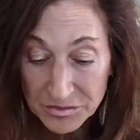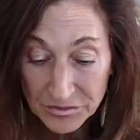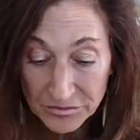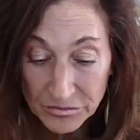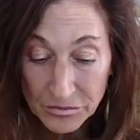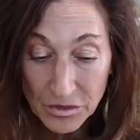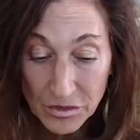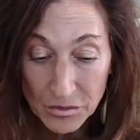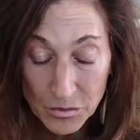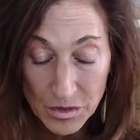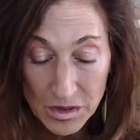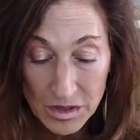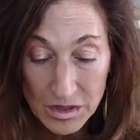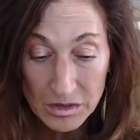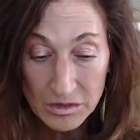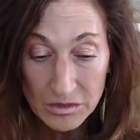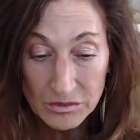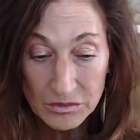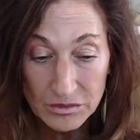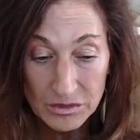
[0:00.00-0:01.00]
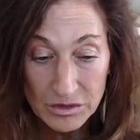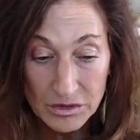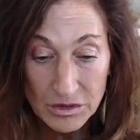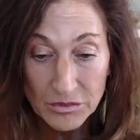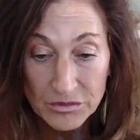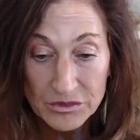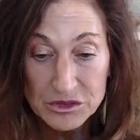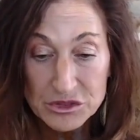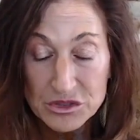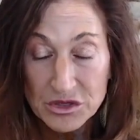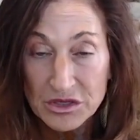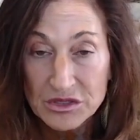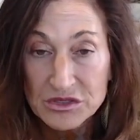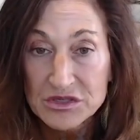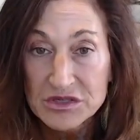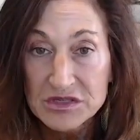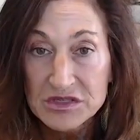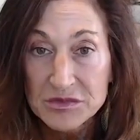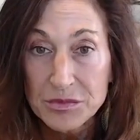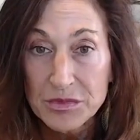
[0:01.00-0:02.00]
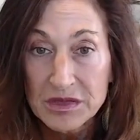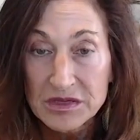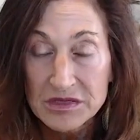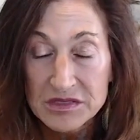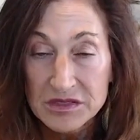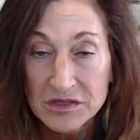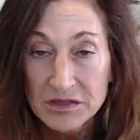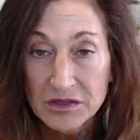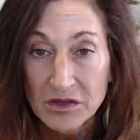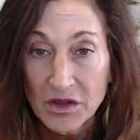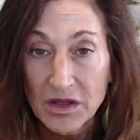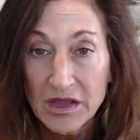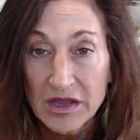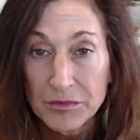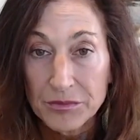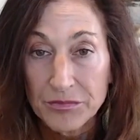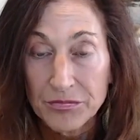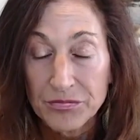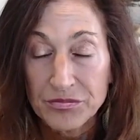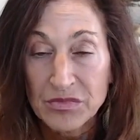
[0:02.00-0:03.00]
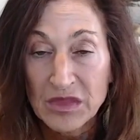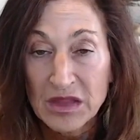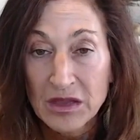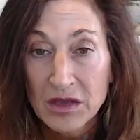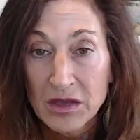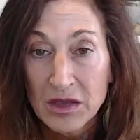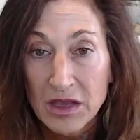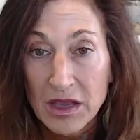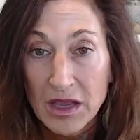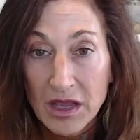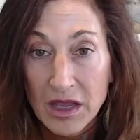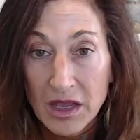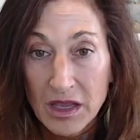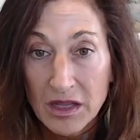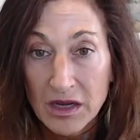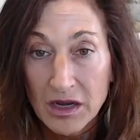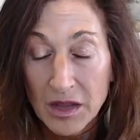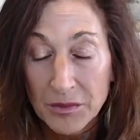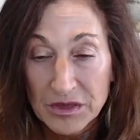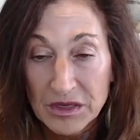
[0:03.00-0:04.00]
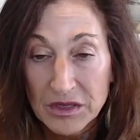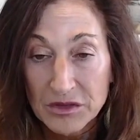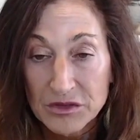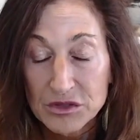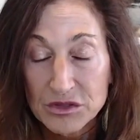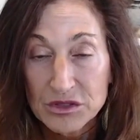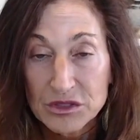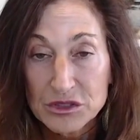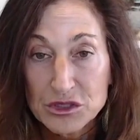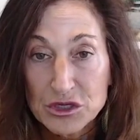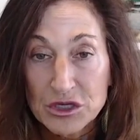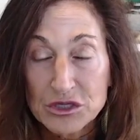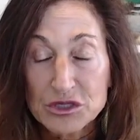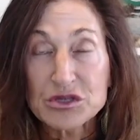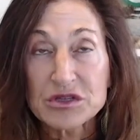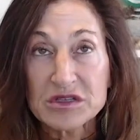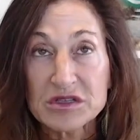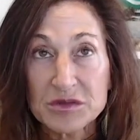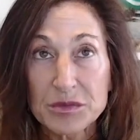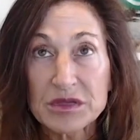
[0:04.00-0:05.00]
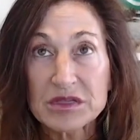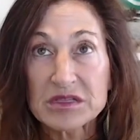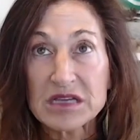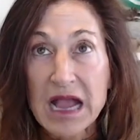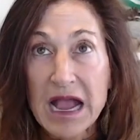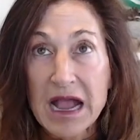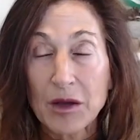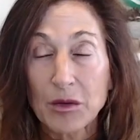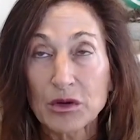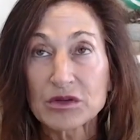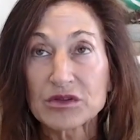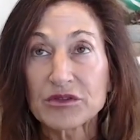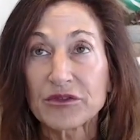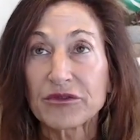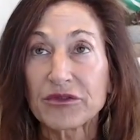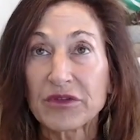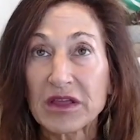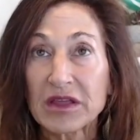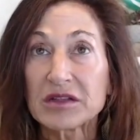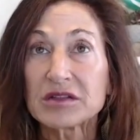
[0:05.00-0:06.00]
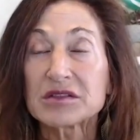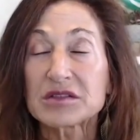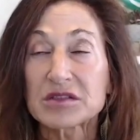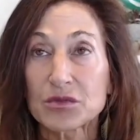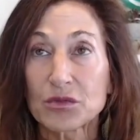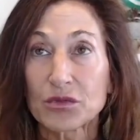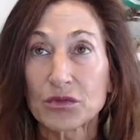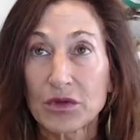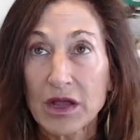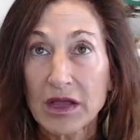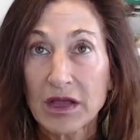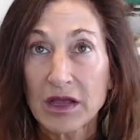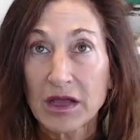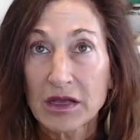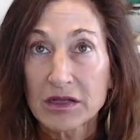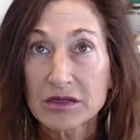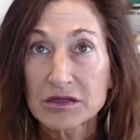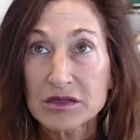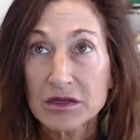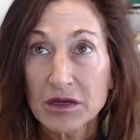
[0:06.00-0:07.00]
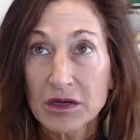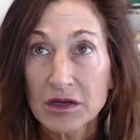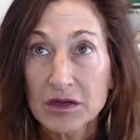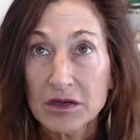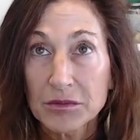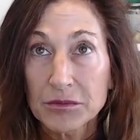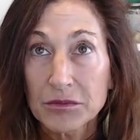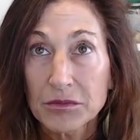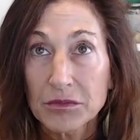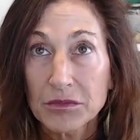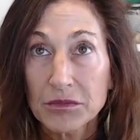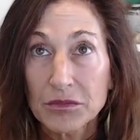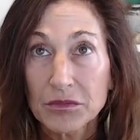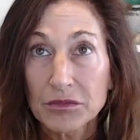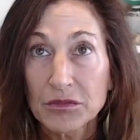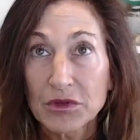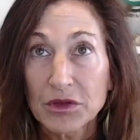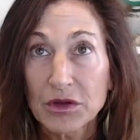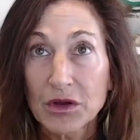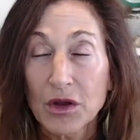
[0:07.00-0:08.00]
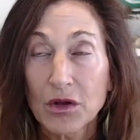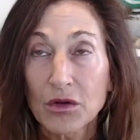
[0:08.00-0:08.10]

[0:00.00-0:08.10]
before where, the judge dismissed the claim. And I mean, the judge dismissed our defense and, we